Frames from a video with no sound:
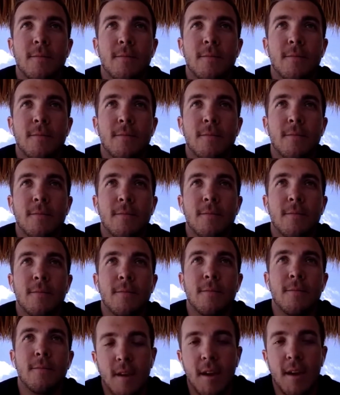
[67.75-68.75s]
for
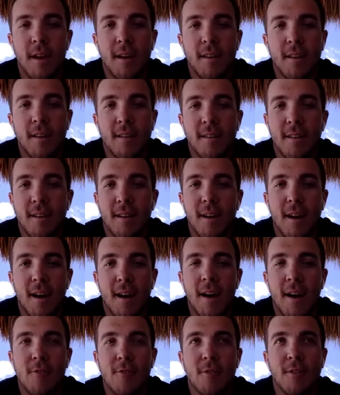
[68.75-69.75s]
Gibbons, and
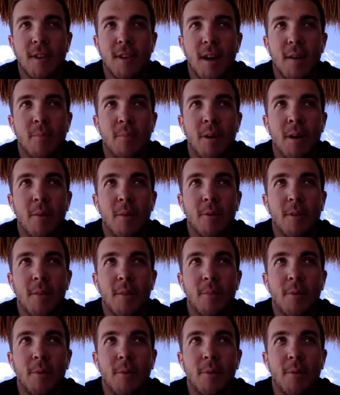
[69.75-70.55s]
I just got pummeled.